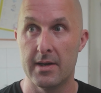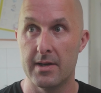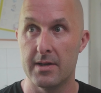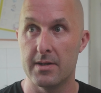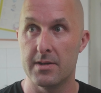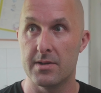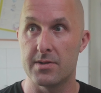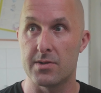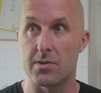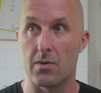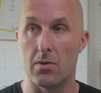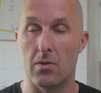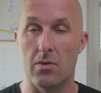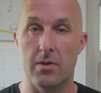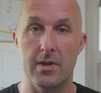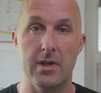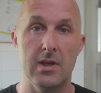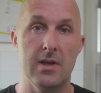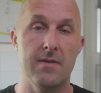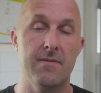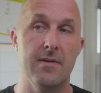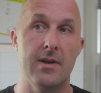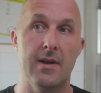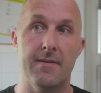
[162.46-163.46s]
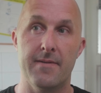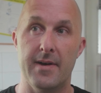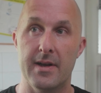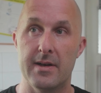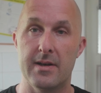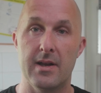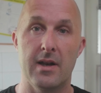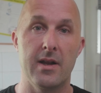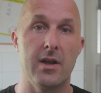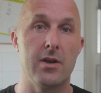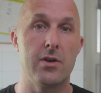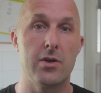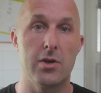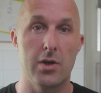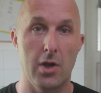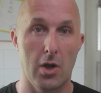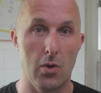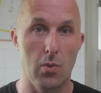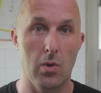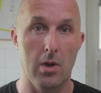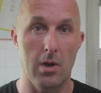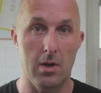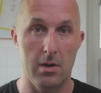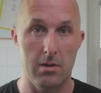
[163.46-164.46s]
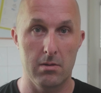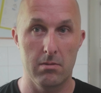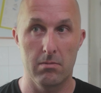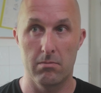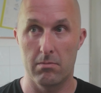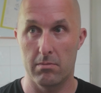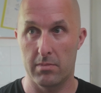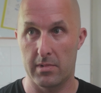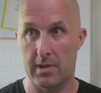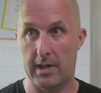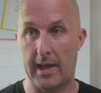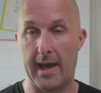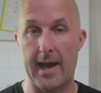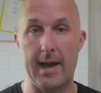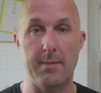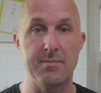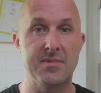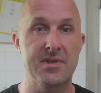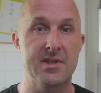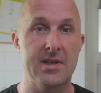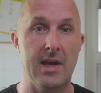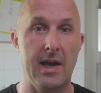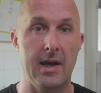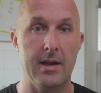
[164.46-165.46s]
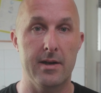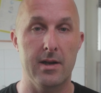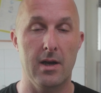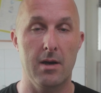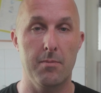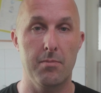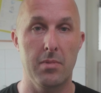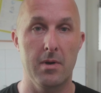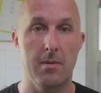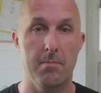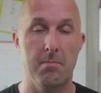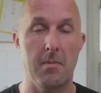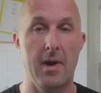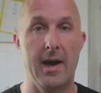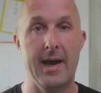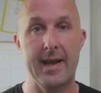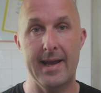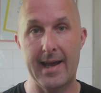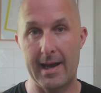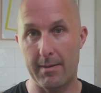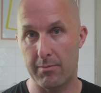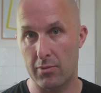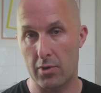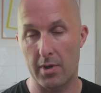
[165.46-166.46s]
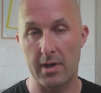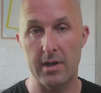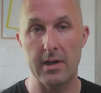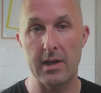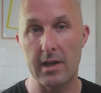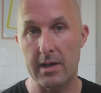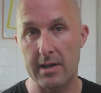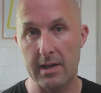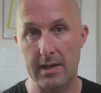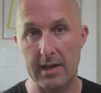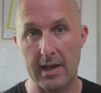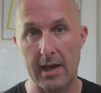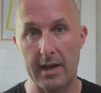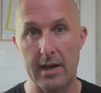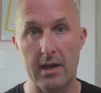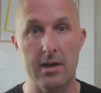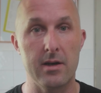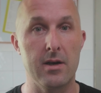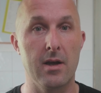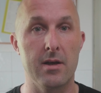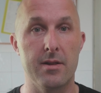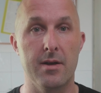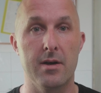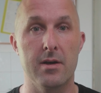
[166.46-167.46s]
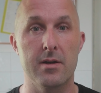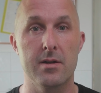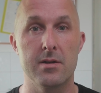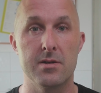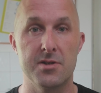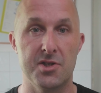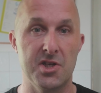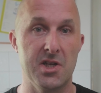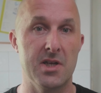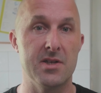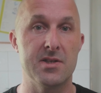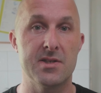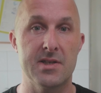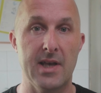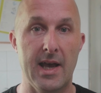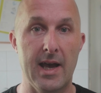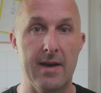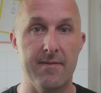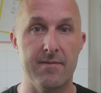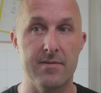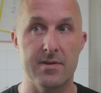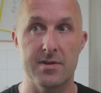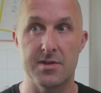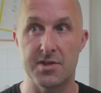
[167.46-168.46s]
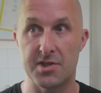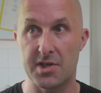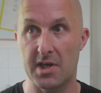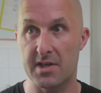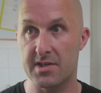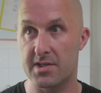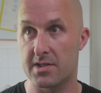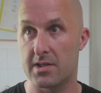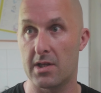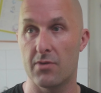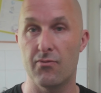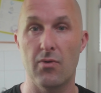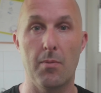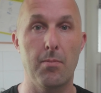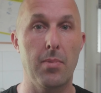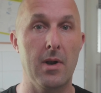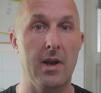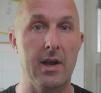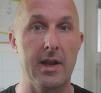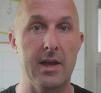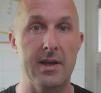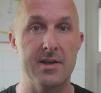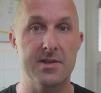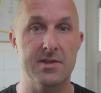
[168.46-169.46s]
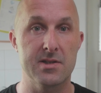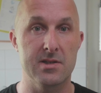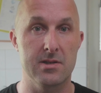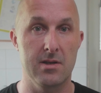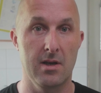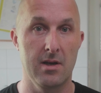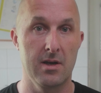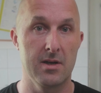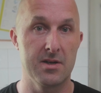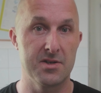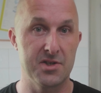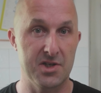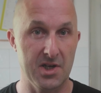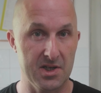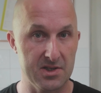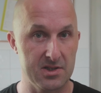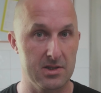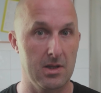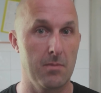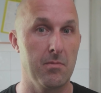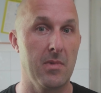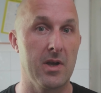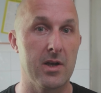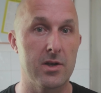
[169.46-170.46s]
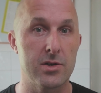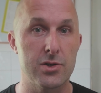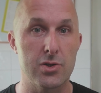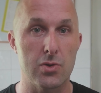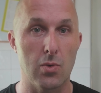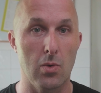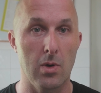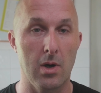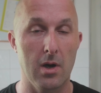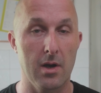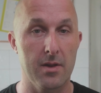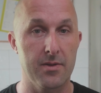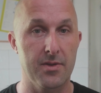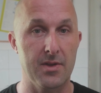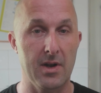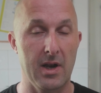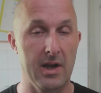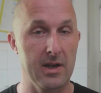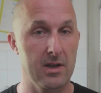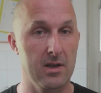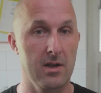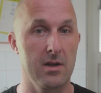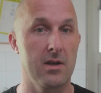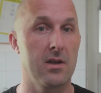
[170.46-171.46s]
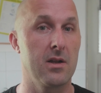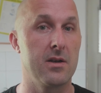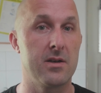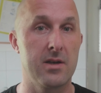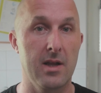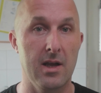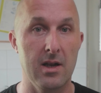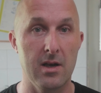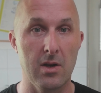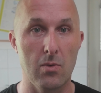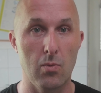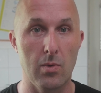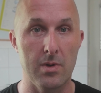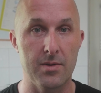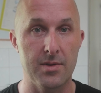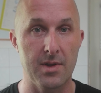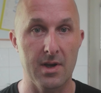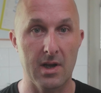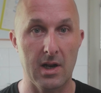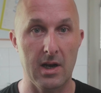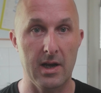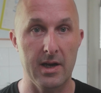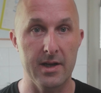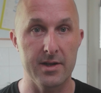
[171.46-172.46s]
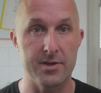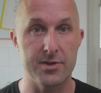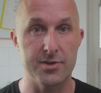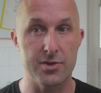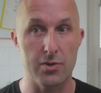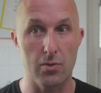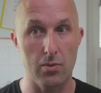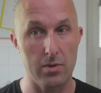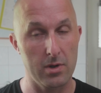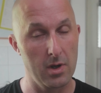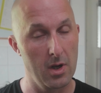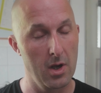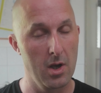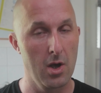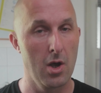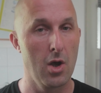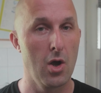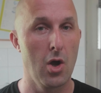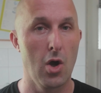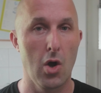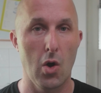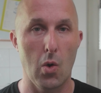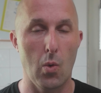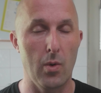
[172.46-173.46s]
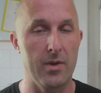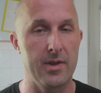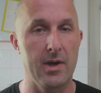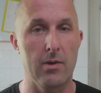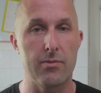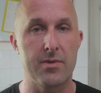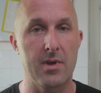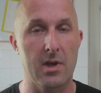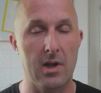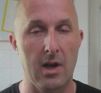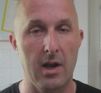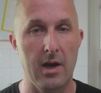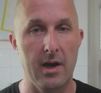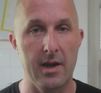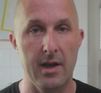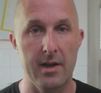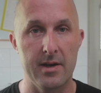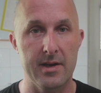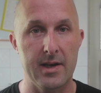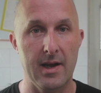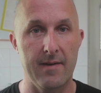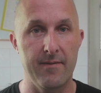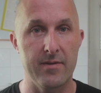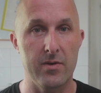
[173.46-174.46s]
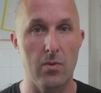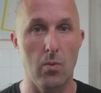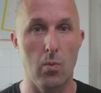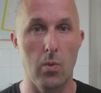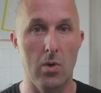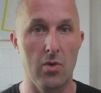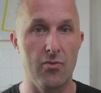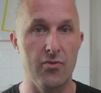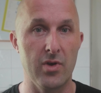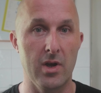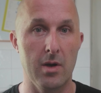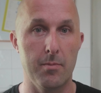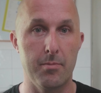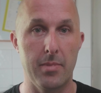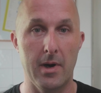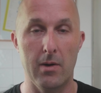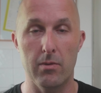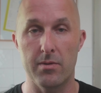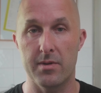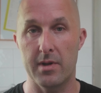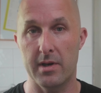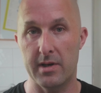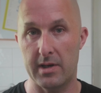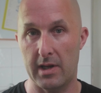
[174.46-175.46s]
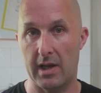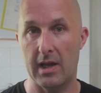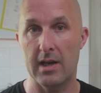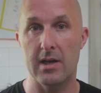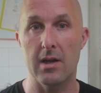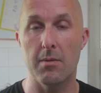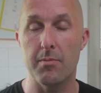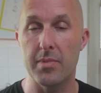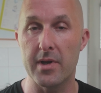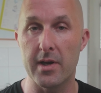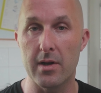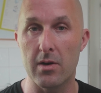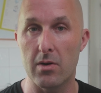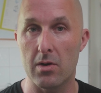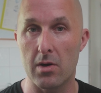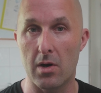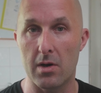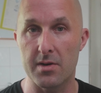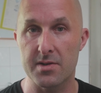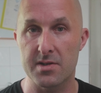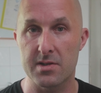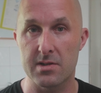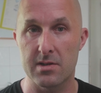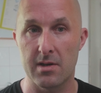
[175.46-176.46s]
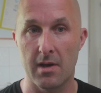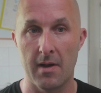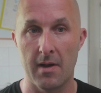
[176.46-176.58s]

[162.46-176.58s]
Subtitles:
So even if I did a dual cam setup, I am going to need to get another G7 just to replace, just to make sure that I can continue with the client shoot without the client having to worry about the data being lost.